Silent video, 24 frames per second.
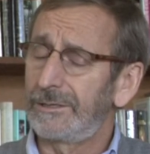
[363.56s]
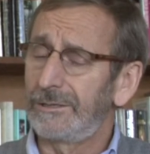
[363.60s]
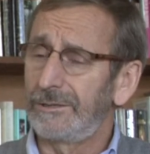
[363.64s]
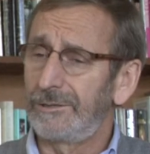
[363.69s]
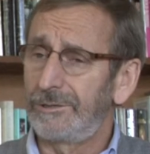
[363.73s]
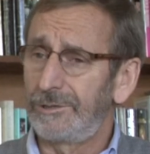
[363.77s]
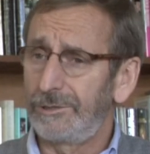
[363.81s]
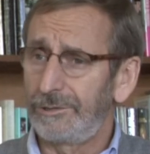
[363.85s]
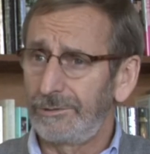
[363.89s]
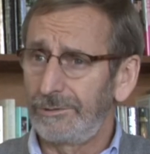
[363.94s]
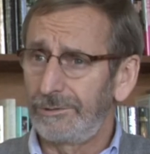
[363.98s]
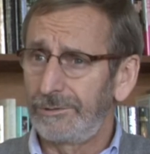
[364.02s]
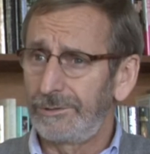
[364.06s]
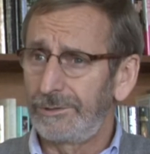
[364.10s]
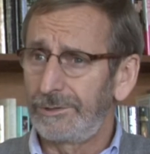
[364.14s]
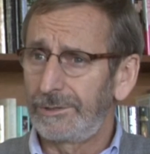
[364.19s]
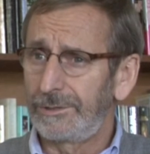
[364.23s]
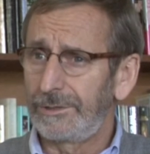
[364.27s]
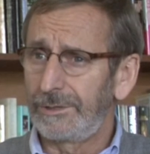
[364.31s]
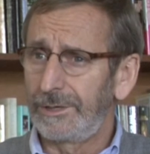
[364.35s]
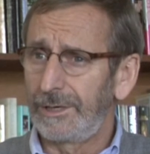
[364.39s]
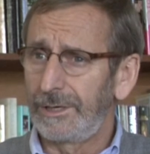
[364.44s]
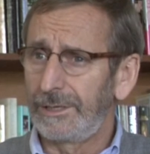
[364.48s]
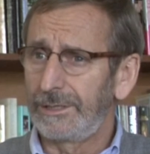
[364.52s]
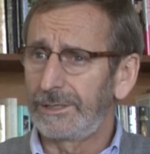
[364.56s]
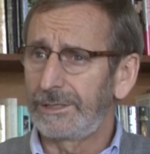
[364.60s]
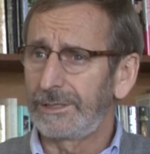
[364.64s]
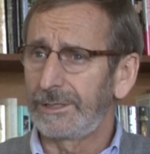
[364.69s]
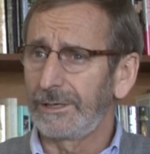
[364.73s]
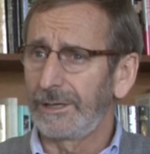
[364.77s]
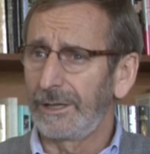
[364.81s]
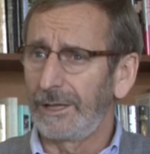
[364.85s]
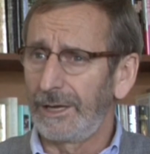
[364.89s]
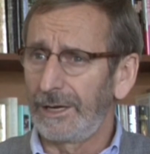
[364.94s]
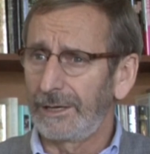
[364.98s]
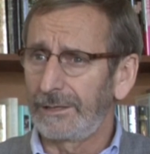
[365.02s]
to choose and
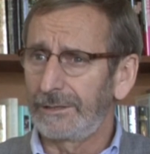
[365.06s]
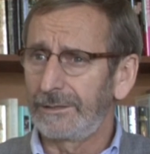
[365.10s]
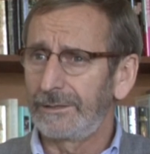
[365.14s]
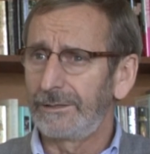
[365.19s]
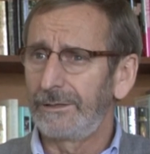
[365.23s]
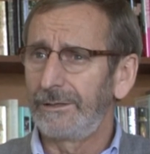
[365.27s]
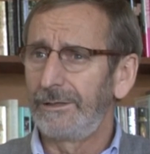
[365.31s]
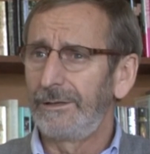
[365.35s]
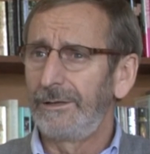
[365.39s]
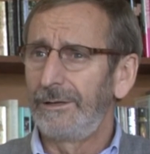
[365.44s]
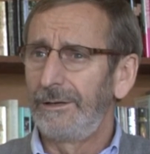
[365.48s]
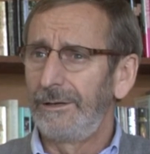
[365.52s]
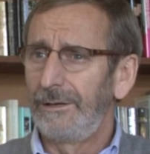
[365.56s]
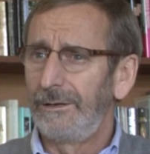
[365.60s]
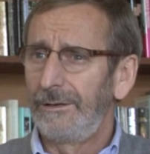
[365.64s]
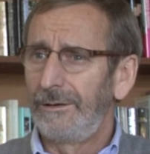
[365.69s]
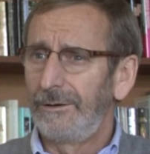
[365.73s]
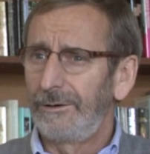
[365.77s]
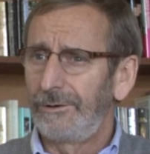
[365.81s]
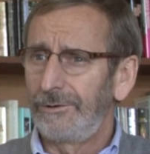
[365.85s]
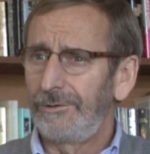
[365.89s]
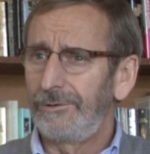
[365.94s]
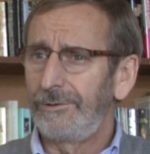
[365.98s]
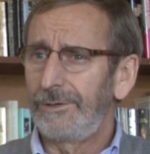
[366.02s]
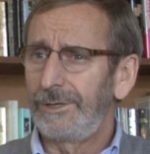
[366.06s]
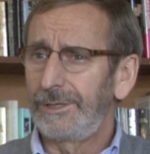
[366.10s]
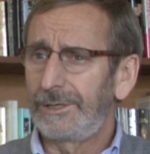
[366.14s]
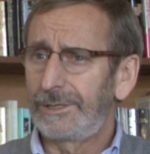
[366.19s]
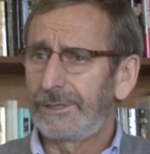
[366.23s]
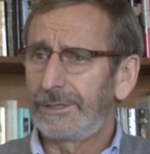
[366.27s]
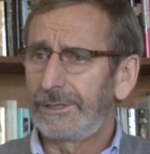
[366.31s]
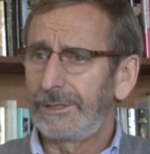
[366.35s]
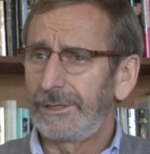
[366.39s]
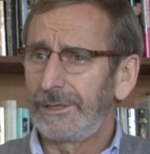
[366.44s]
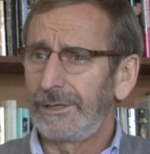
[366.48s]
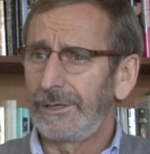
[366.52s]
select who
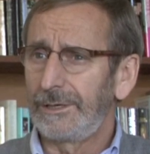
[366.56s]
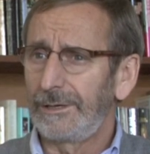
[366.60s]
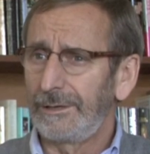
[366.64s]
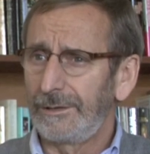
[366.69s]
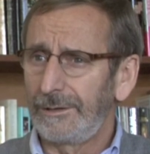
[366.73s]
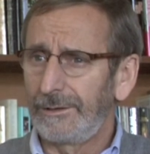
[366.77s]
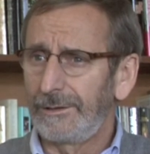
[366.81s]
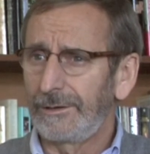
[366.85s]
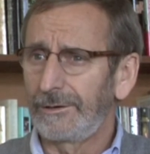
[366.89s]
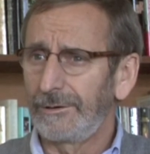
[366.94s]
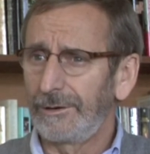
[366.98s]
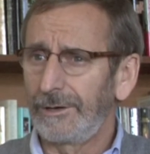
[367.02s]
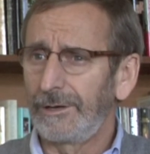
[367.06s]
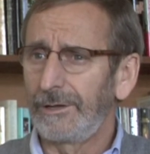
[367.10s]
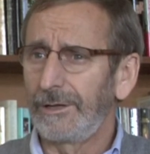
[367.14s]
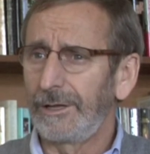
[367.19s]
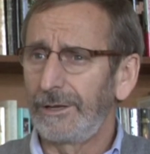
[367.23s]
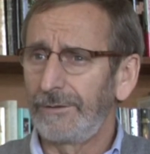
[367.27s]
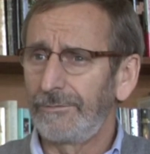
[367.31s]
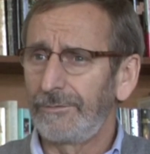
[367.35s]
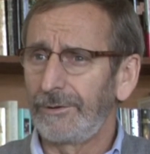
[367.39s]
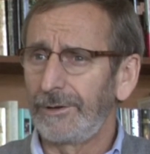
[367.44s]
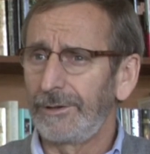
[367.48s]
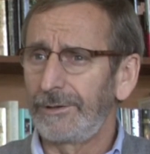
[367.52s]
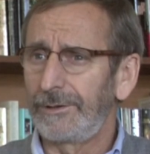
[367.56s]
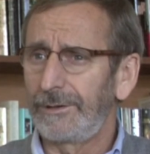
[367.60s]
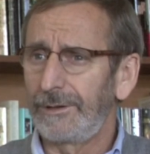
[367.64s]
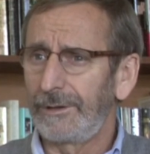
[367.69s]
it's they're going to live with.